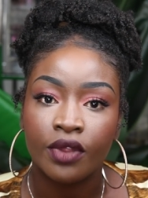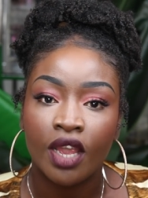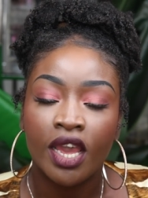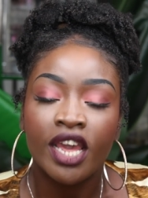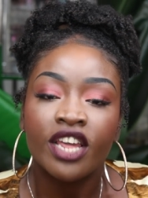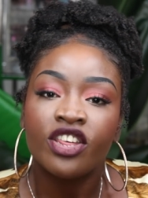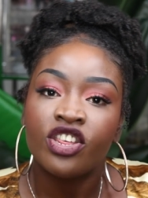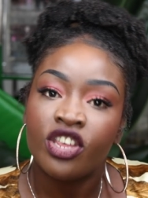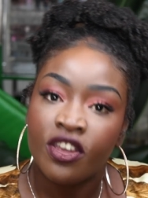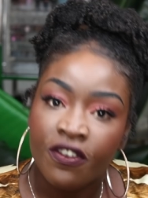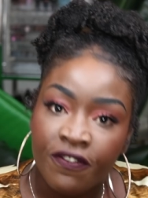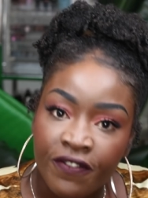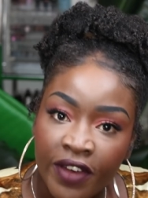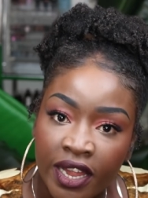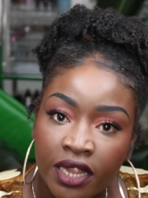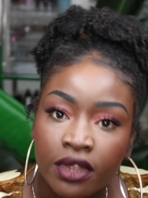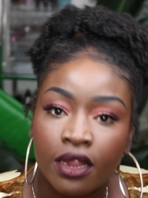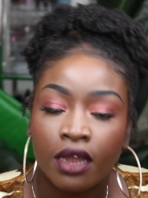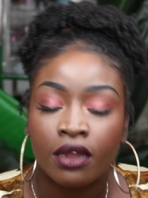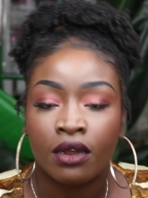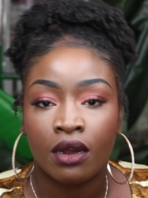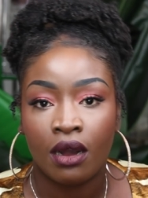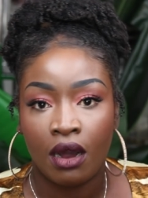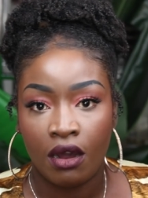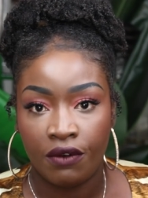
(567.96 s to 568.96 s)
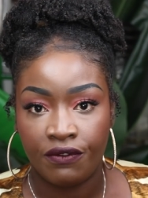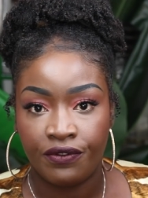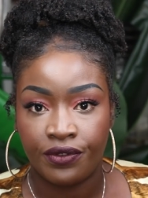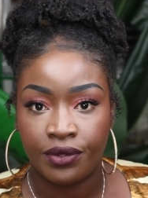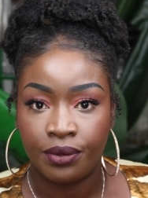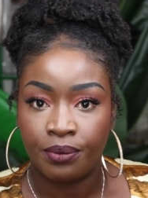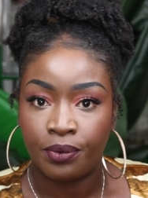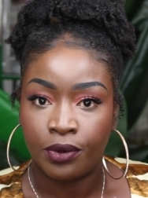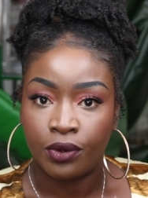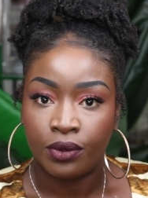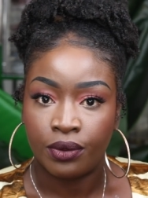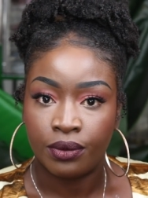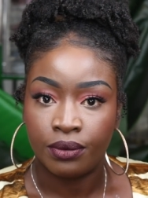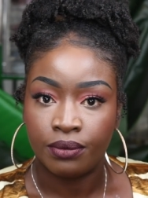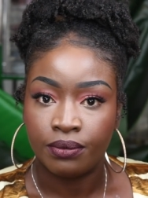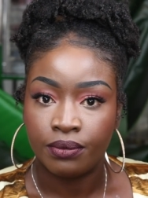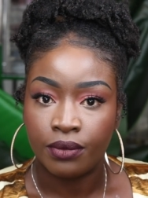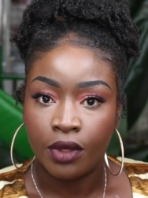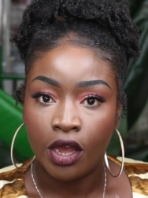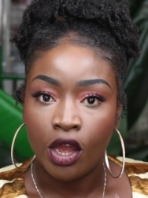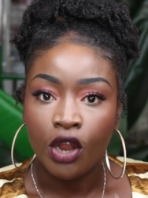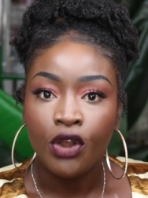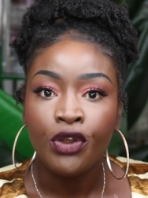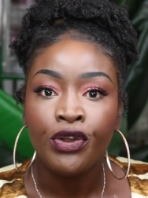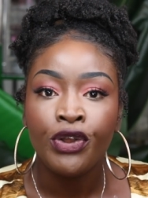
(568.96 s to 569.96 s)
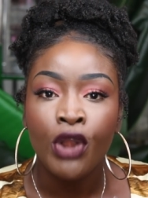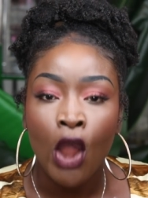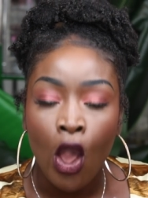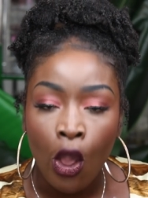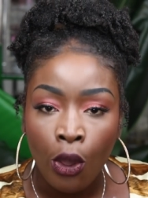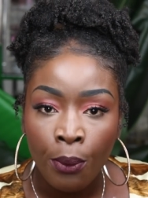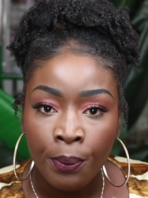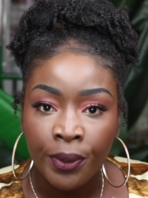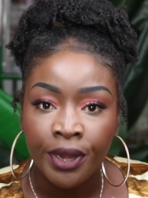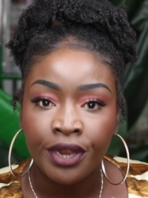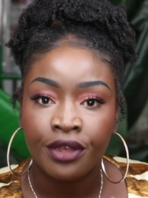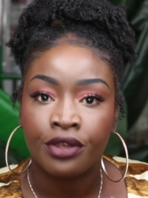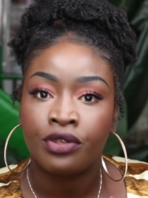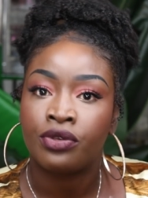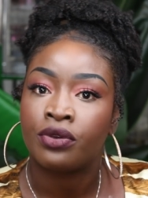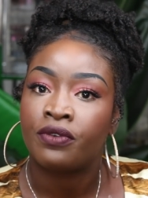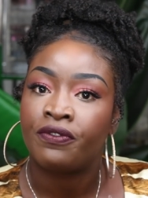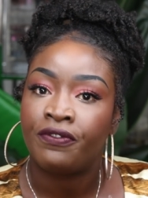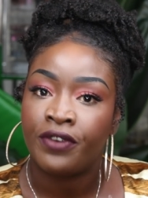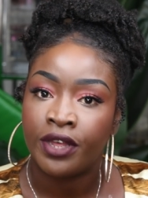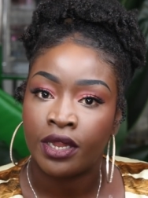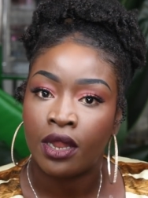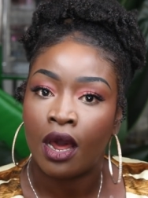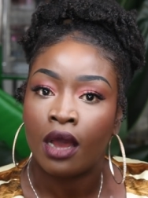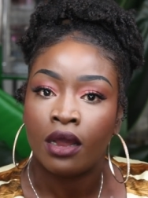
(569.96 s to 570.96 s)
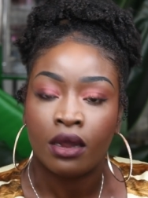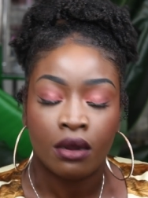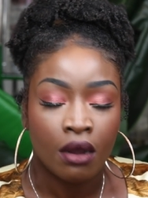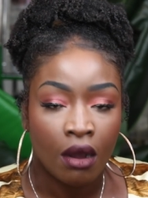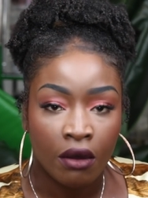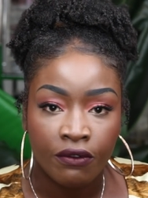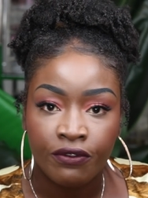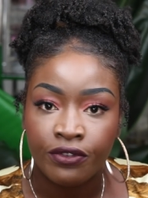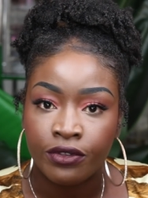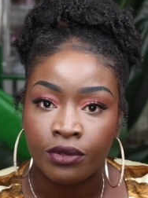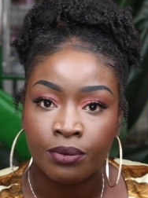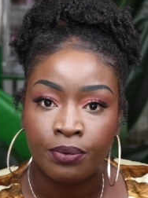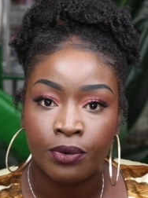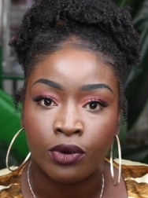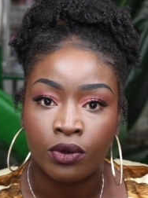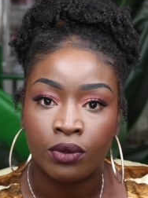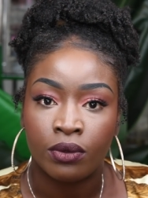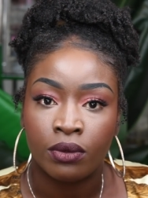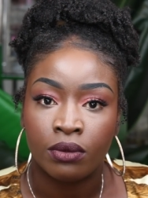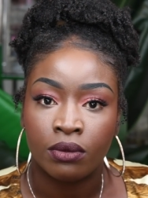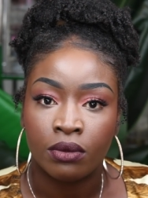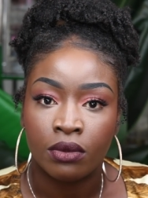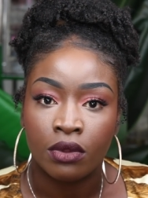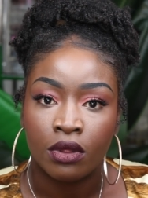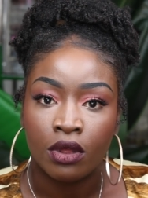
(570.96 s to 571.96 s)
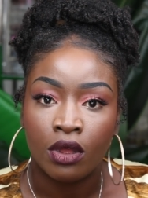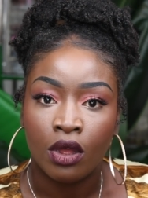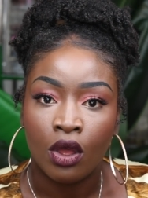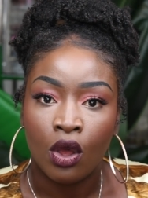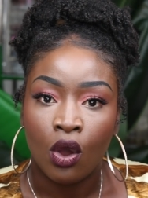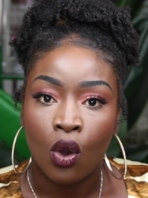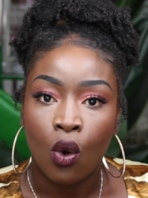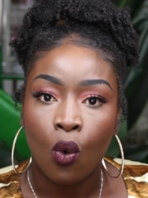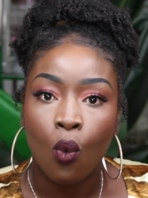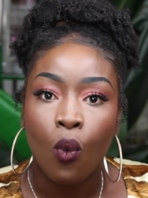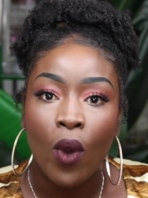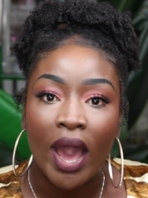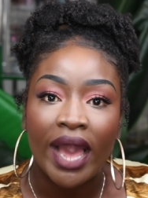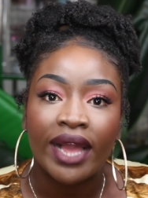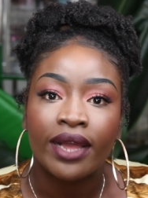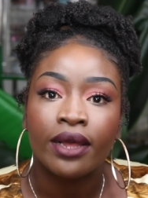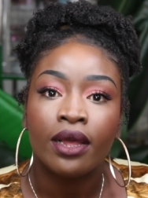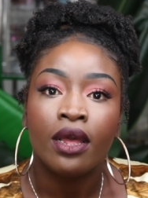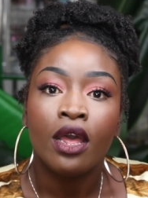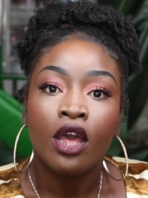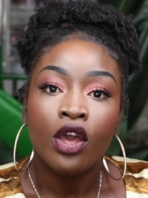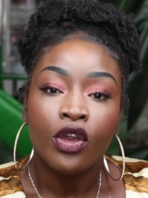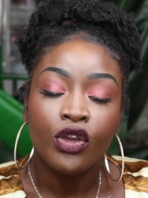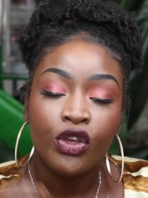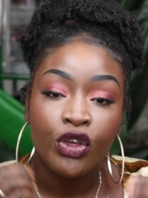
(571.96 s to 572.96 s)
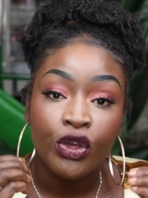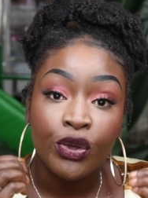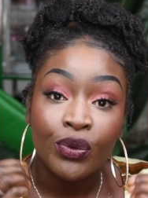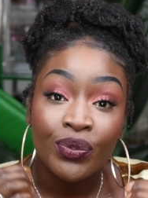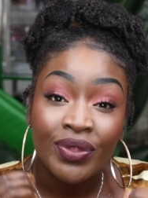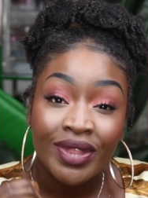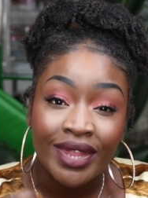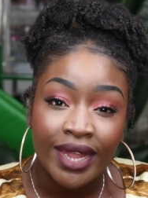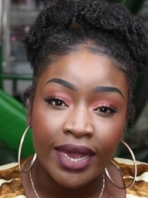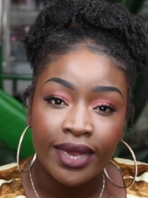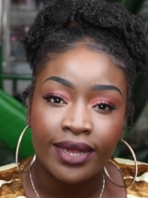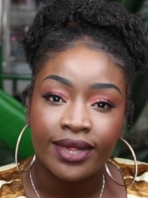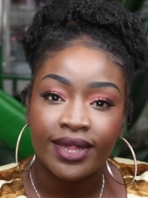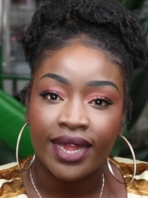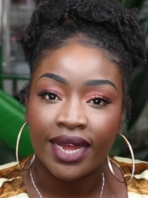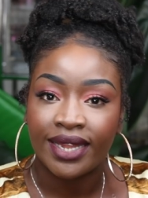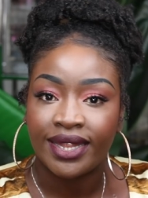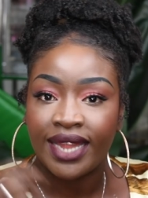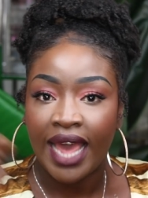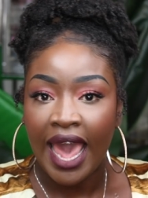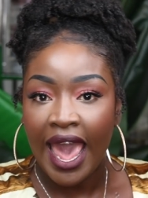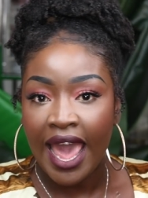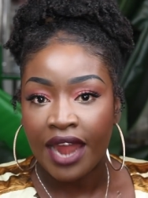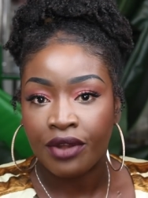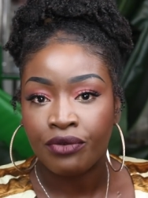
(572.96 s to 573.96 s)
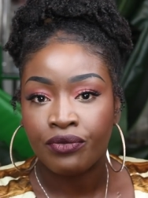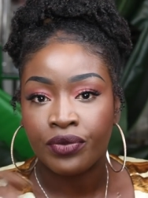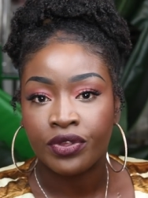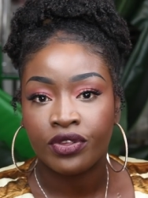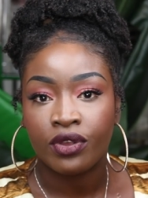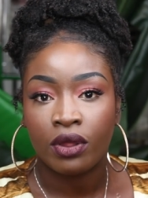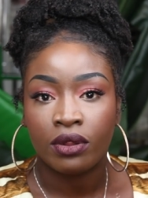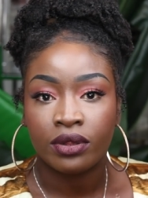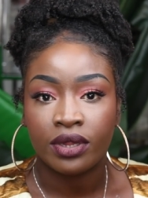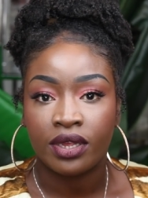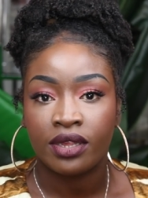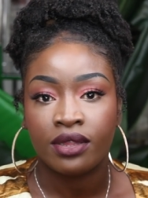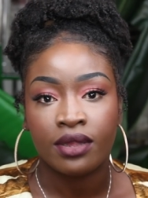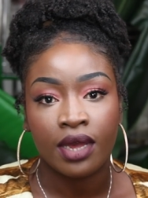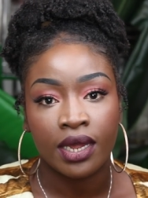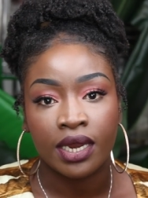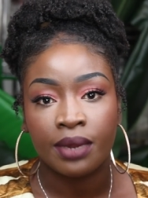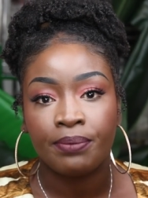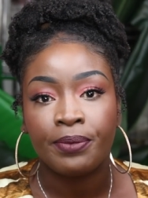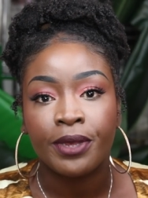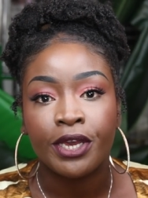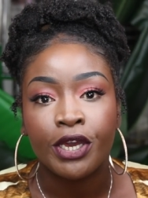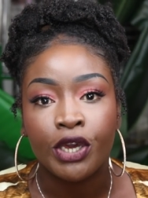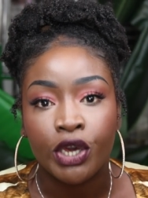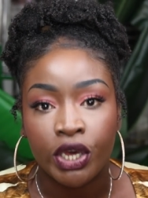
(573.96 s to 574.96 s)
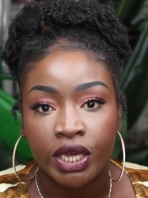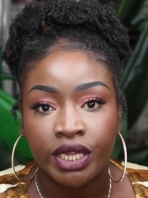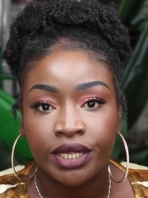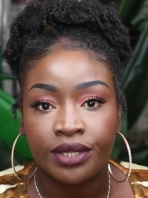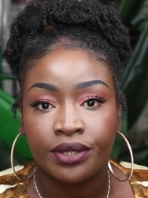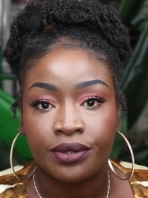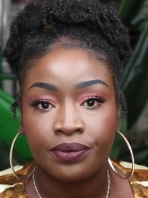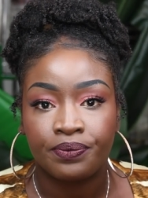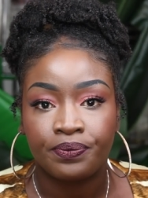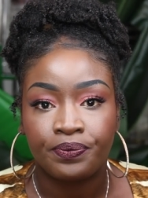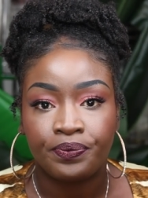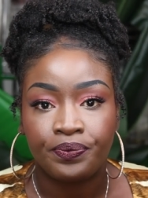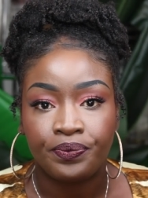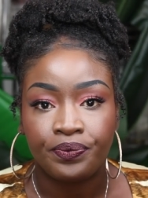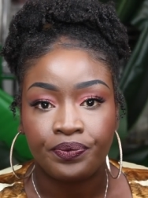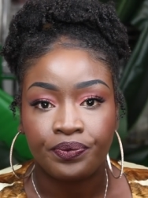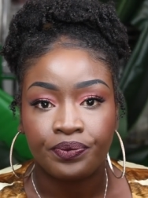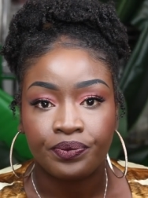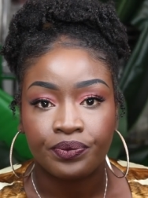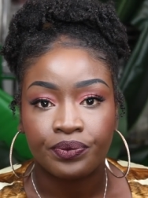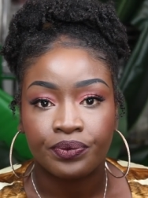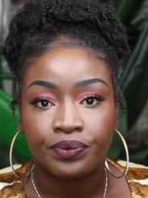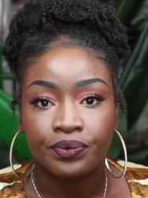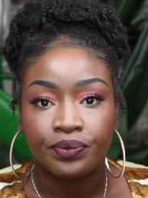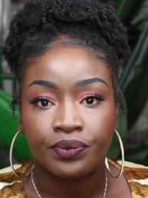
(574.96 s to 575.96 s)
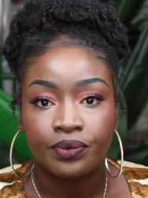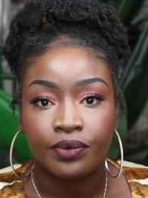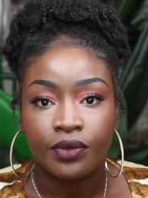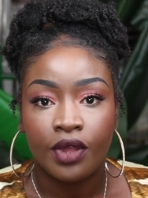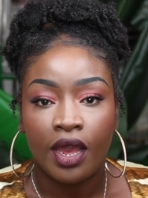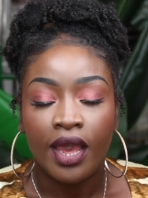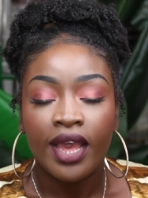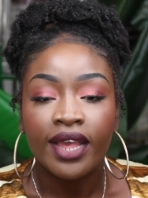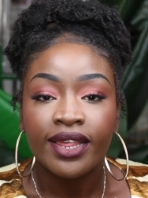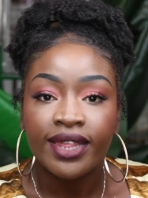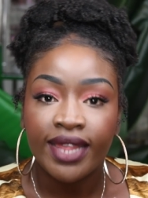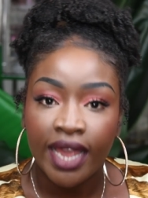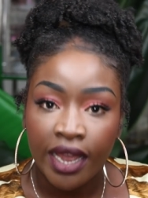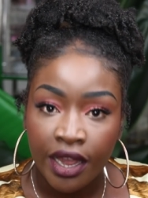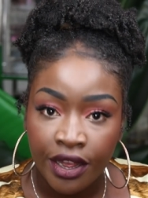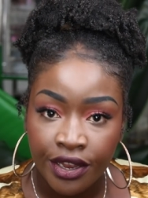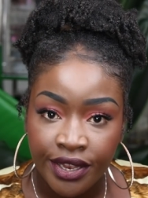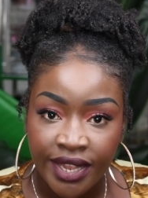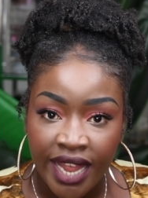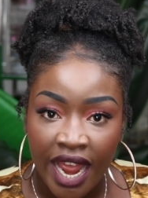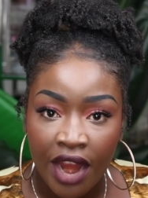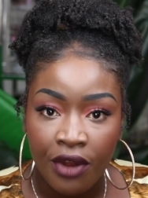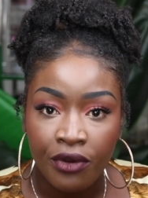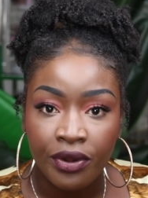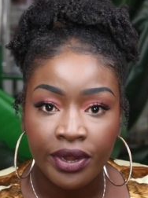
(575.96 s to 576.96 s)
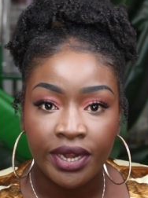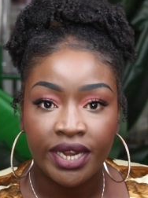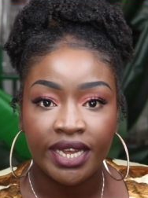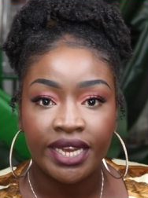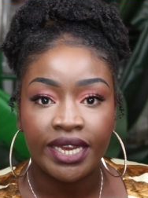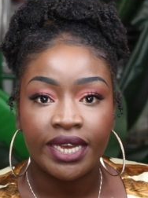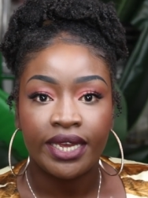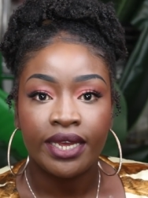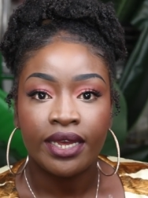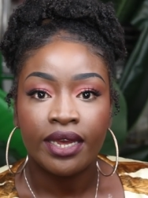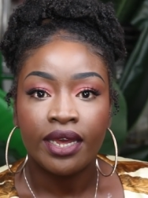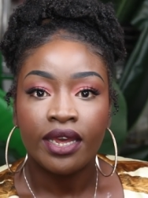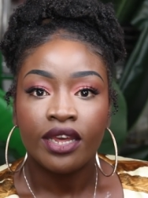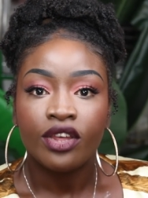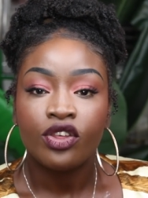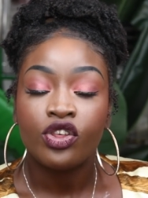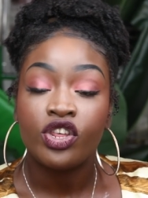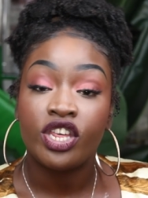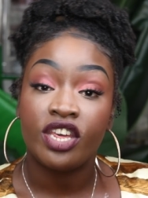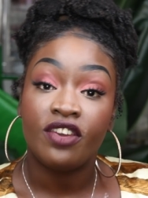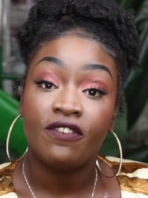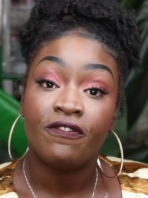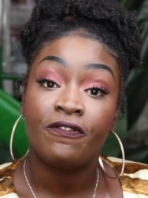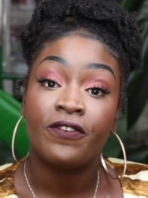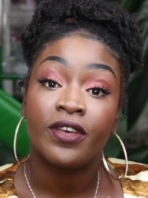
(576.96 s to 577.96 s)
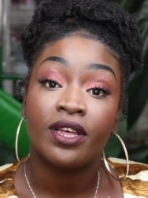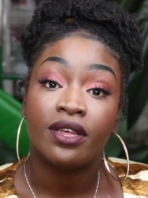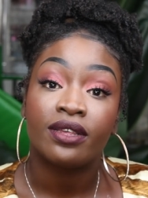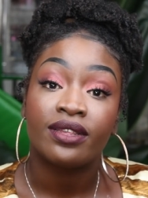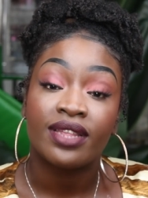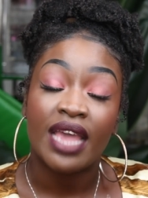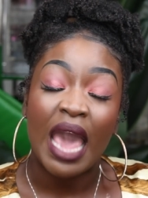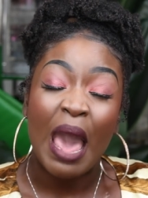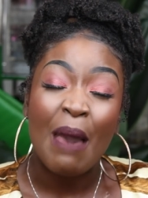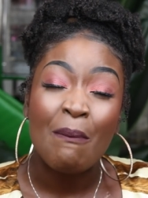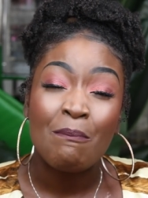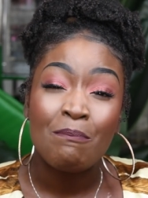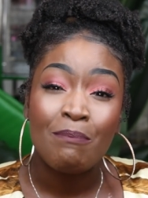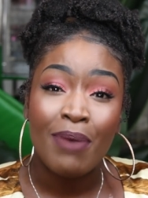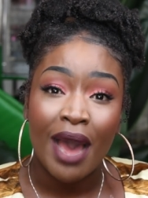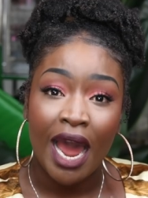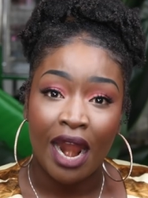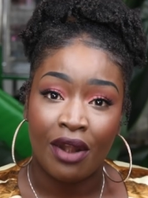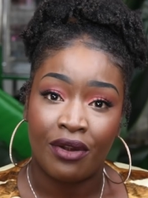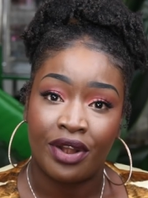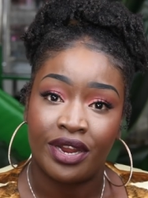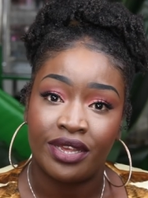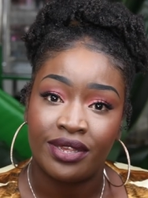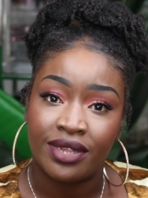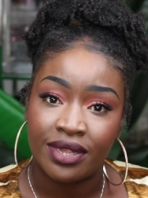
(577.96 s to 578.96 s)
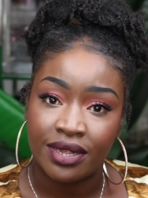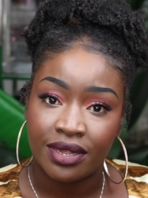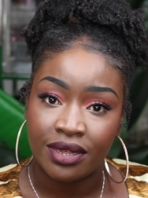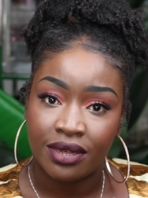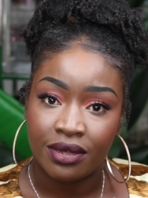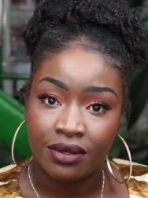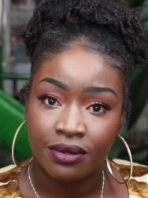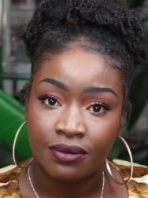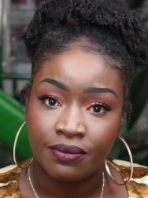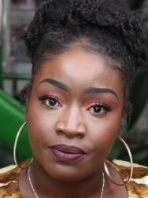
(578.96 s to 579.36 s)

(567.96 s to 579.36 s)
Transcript: She felt uncomfortable. Nobody should feel uncomfortable when you think that the end result is going to be good. Secondarily, she feels embarrassed